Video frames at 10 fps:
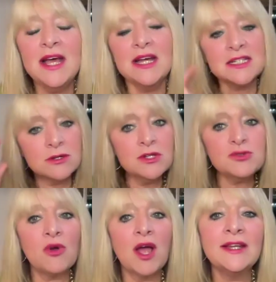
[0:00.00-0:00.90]
As long as
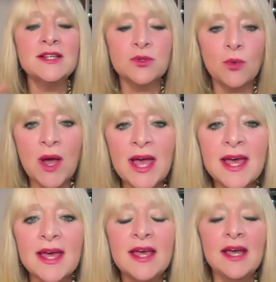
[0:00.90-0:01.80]
Reiner's
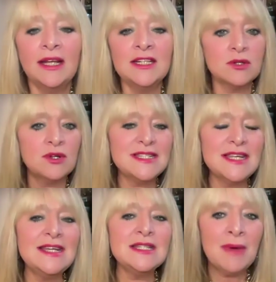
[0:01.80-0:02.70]
aware and as long as
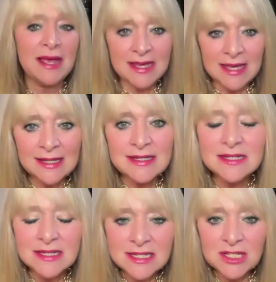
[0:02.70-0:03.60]
he's making his
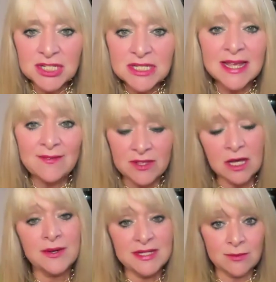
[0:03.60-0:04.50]
decisions, even
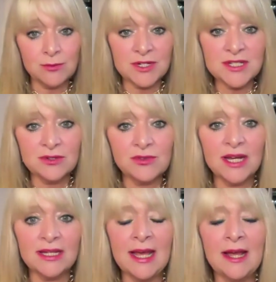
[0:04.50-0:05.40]
though he's in prison
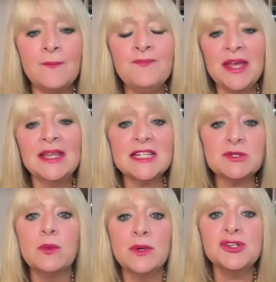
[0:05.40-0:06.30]
right now,
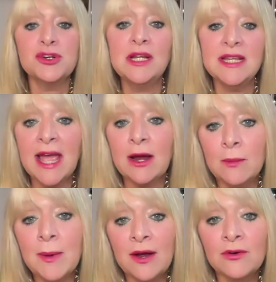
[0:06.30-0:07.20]
that's what we truly care
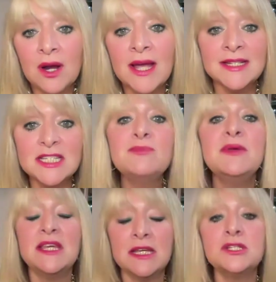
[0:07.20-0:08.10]
about, right? And
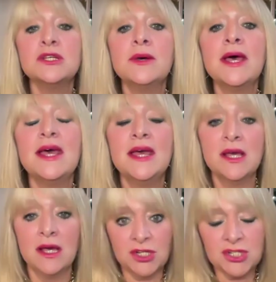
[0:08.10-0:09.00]
speaking to it
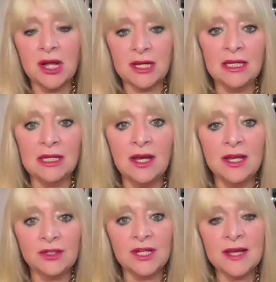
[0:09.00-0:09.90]
and shining a
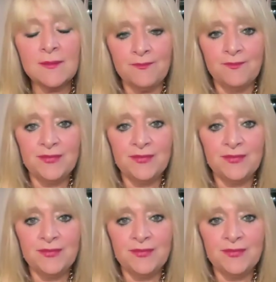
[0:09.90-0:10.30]
light on it.